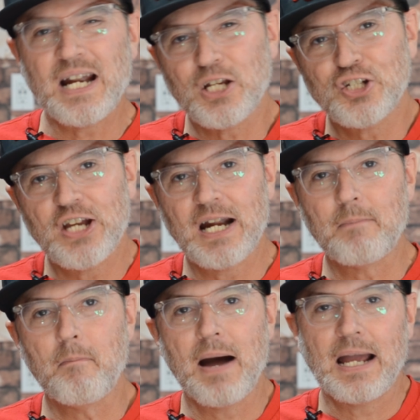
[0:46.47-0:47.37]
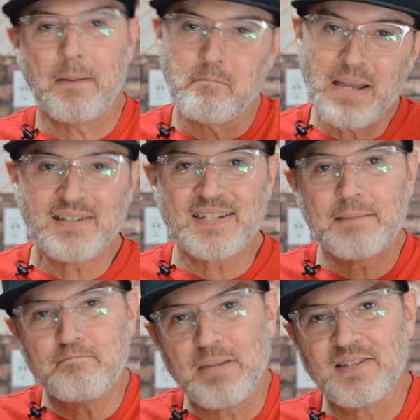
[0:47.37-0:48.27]
I share my bits
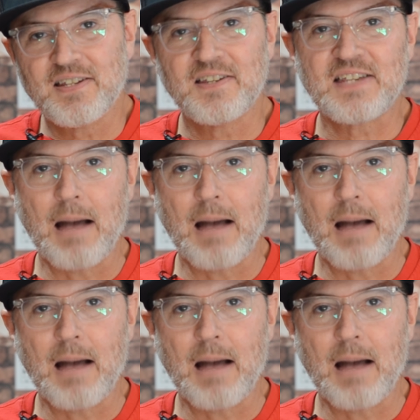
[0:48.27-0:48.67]
and pieces